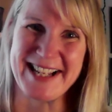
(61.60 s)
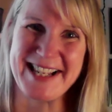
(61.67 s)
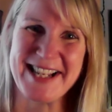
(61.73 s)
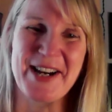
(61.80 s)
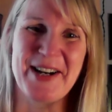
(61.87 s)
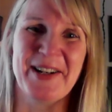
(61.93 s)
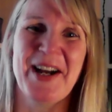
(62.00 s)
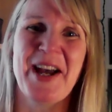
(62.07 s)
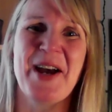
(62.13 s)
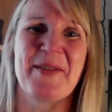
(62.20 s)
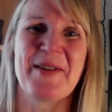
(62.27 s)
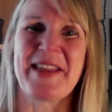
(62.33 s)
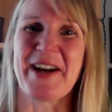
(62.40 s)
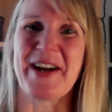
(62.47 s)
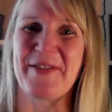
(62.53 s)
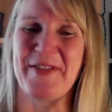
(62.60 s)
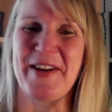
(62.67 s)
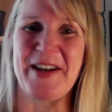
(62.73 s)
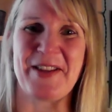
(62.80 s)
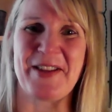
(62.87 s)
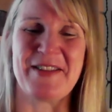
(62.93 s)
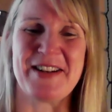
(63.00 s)
so without
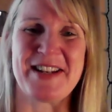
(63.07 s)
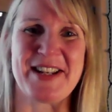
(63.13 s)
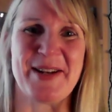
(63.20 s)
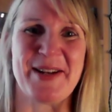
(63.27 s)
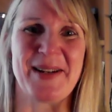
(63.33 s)
further ado,